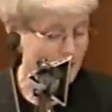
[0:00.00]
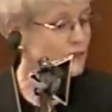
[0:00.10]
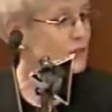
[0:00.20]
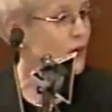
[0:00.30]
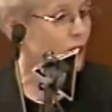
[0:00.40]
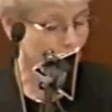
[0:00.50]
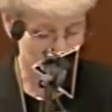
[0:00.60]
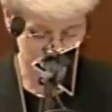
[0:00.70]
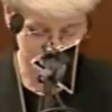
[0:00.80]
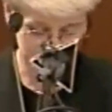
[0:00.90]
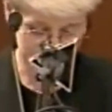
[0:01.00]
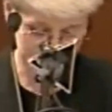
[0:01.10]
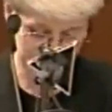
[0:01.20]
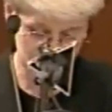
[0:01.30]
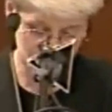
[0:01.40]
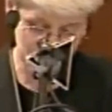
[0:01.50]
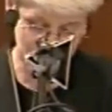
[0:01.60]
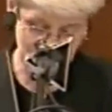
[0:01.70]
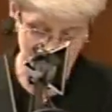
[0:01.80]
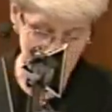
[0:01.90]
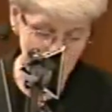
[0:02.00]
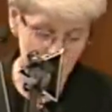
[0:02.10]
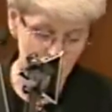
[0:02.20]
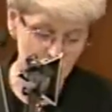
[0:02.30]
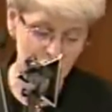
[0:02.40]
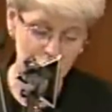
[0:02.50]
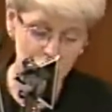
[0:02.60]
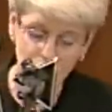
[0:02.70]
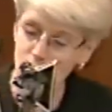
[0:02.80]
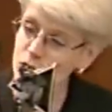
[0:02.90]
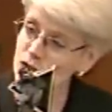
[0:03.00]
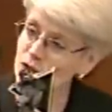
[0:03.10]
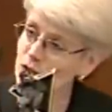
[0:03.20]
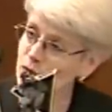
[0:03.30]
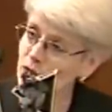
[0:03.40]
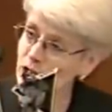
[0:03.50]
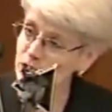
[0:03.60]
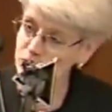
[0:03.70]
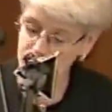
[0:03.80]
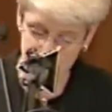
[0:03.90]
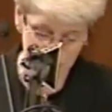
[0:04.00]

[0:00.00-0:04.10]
best scholarship and teaching come about when they're forged in the fires of